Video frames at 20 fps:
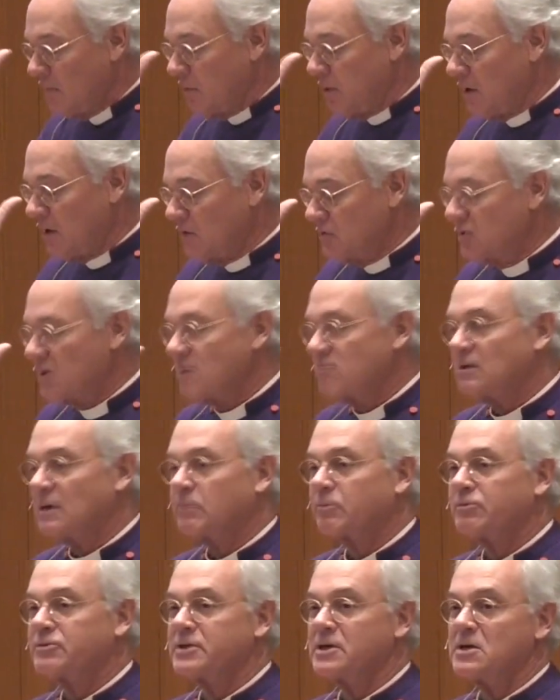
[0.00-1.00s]
plus a
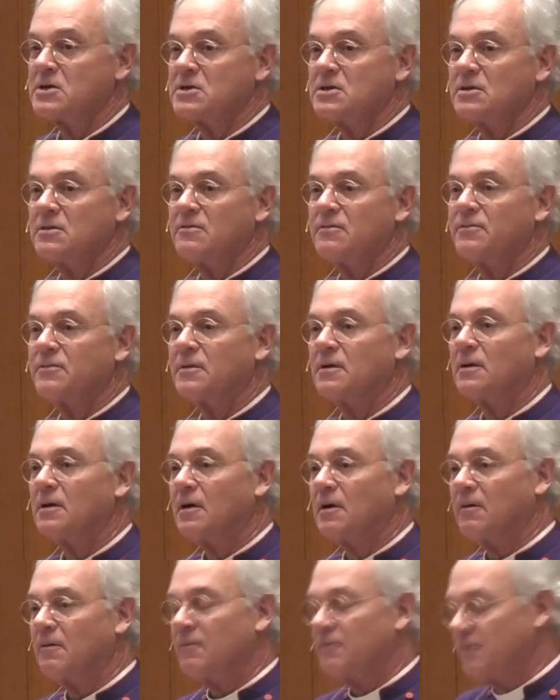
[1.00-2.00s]
representative
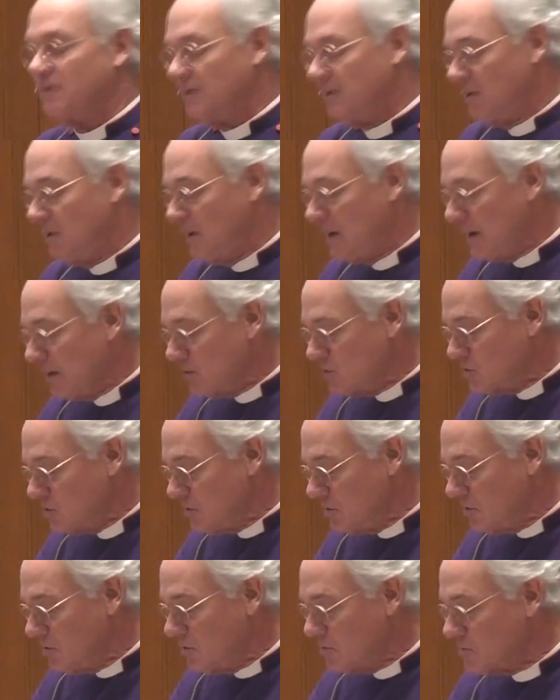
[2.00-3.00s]
of next
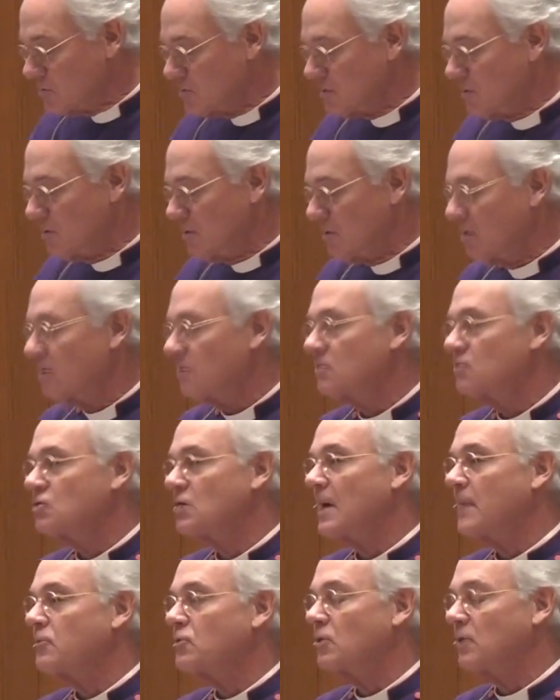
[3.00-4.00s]
year's
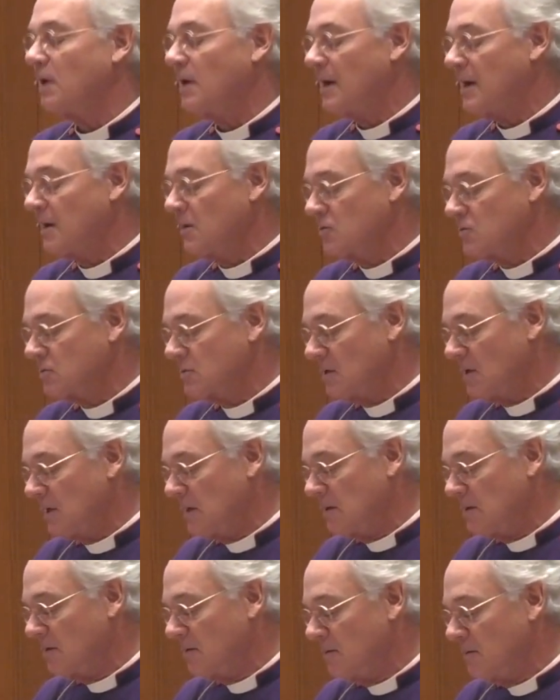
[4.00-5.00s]
chapter class
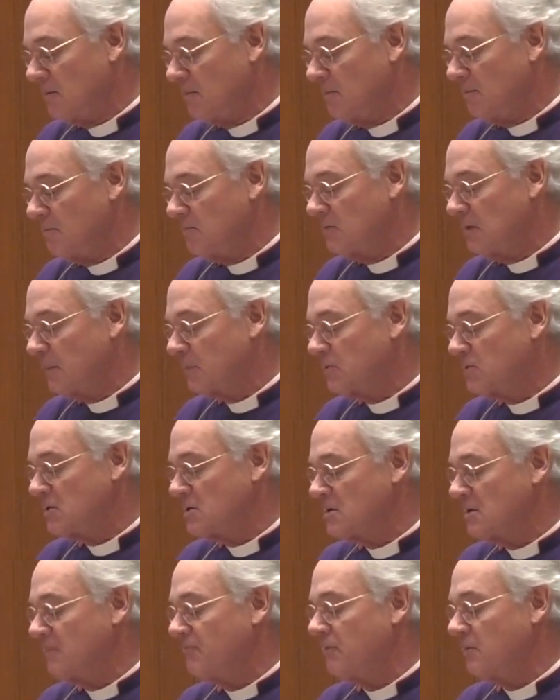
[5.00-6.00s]
and the
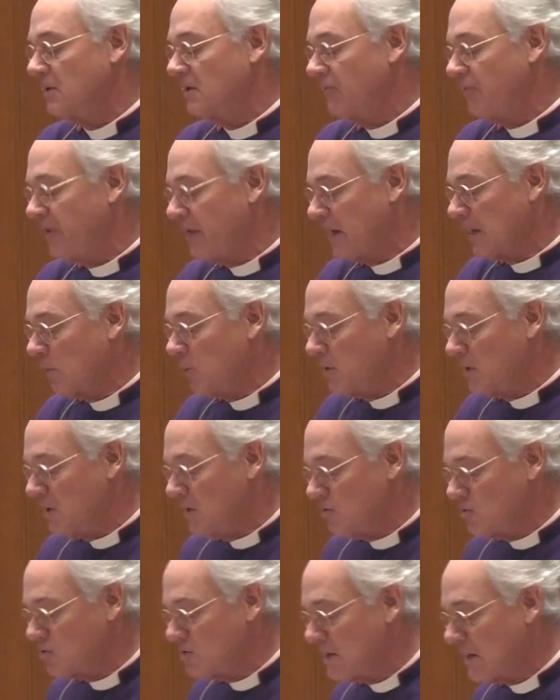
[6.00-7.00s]
representative from the following
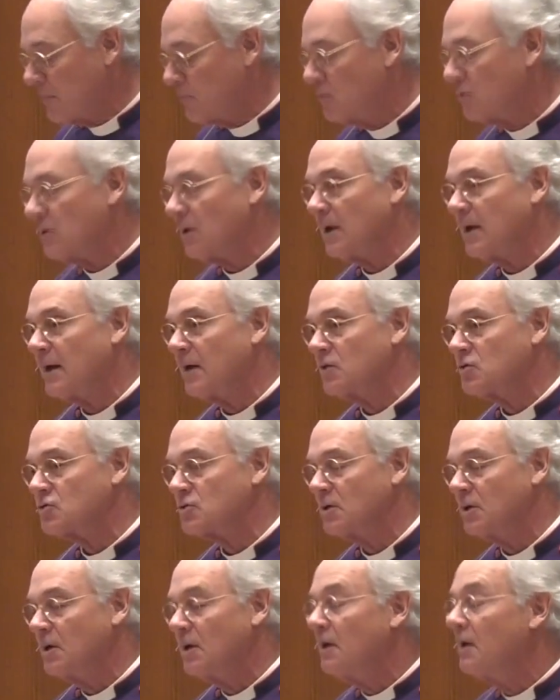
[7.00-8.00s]
year's chapter class,